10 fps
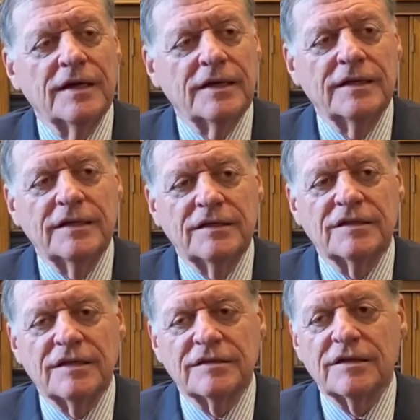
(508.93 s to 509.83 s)
It
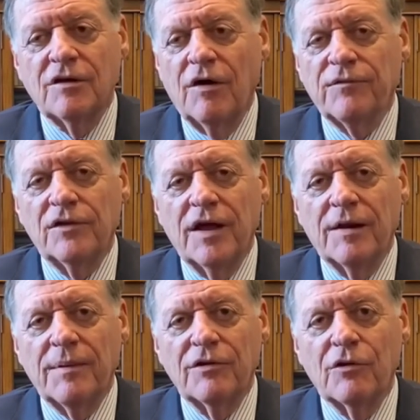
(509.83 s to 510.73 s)
says an awful lot
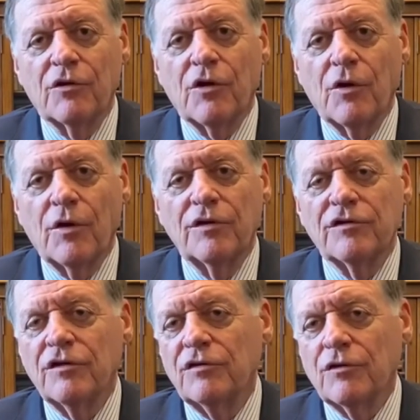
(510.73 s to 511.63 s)
about your courage
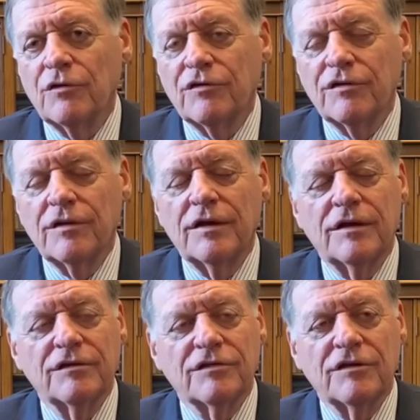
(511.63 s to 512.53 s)
and your
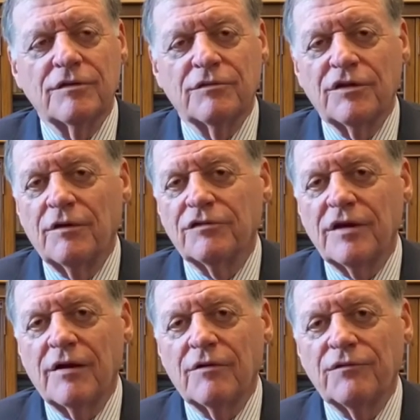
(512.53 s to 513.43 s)
sense of
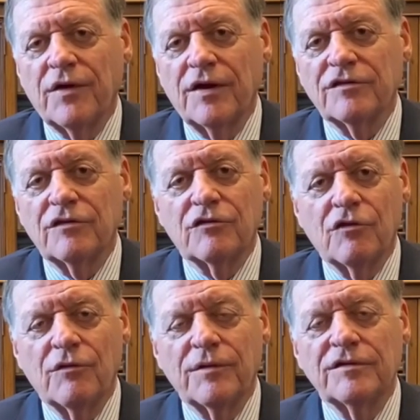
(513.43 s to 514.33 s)
self-sacrifice and
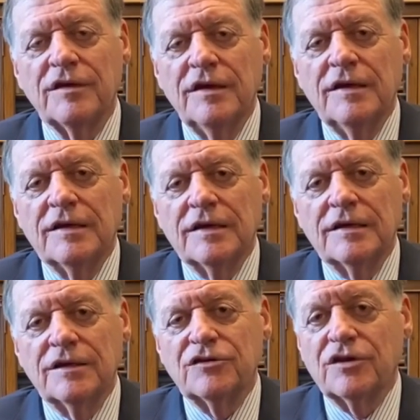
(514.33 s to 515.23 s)
service
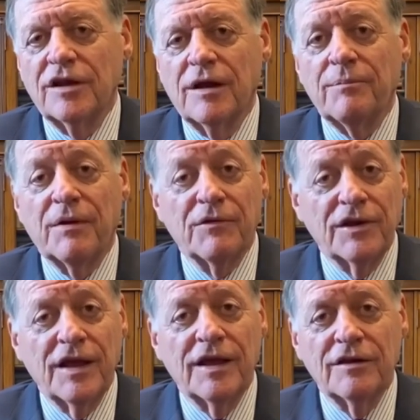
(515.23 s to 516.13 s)
that you get up every
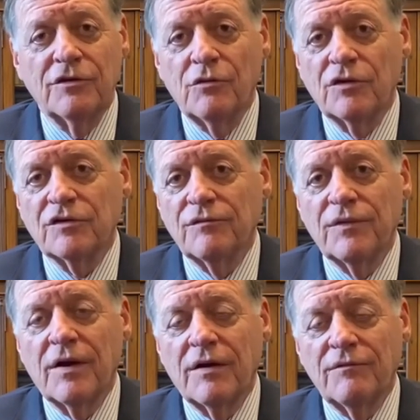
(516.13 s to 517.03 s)
day and do what's a
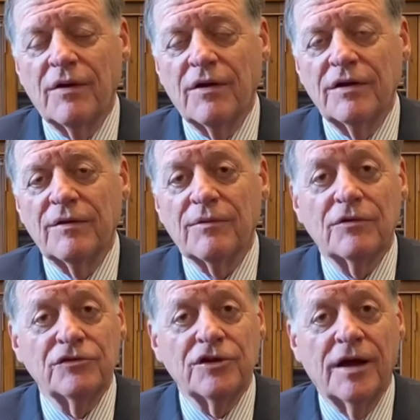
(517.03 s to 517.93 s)
very, very
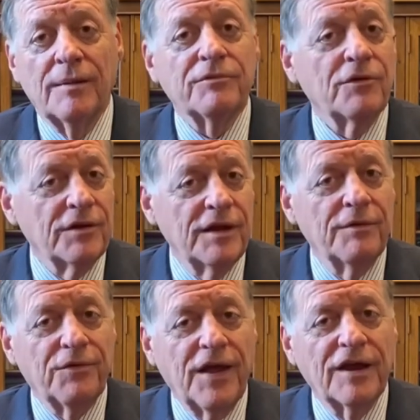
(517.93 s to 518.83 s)
difficult job. So again,
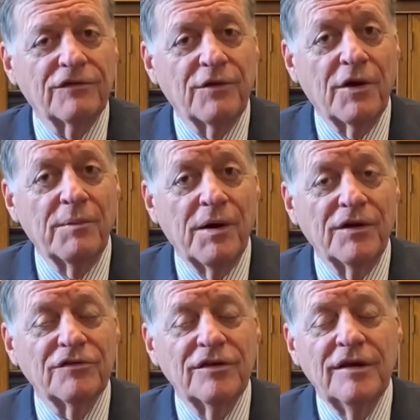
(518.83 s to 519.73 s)
thanks very
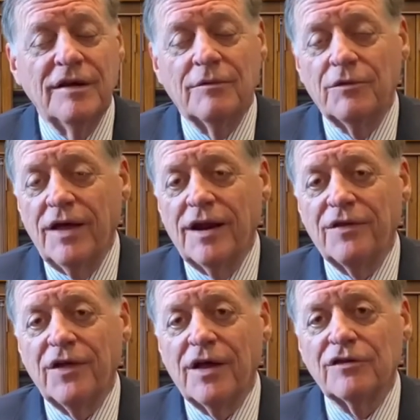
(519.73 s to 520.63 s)
much. With that, I
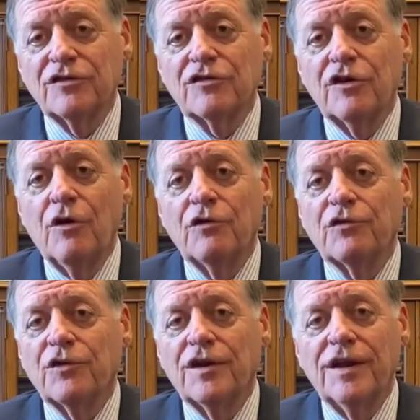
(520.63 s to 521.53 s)
think I'll just close
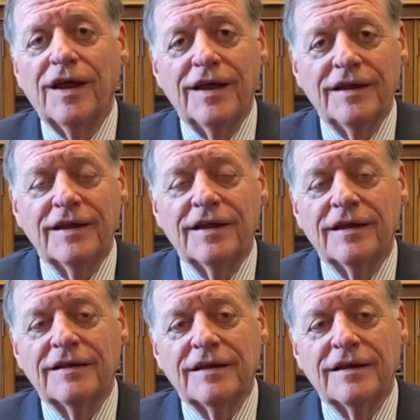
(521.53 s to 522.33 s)
for the day, and